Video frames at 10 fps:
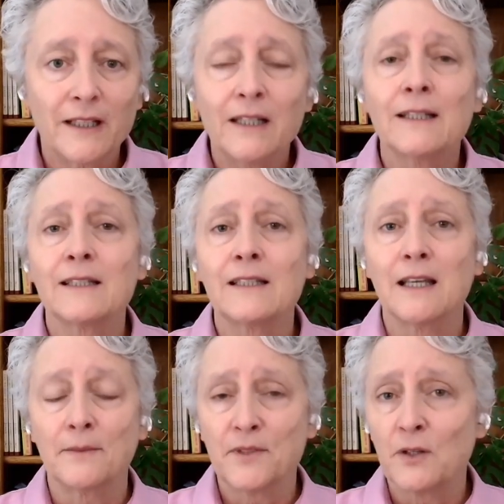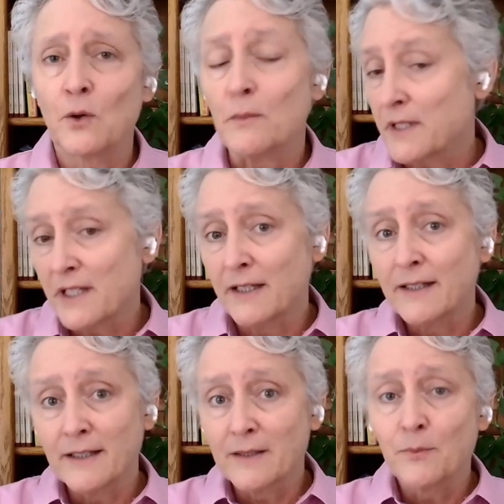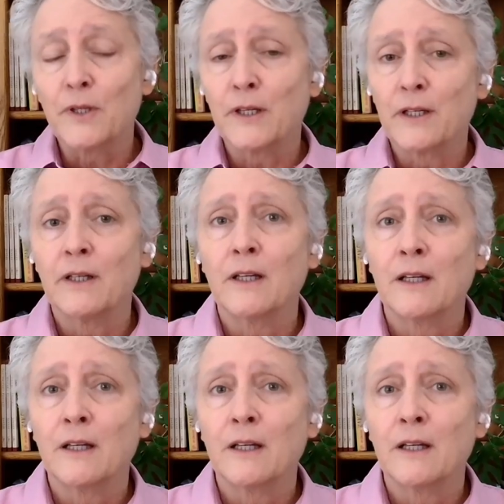it seems enormous and it is big.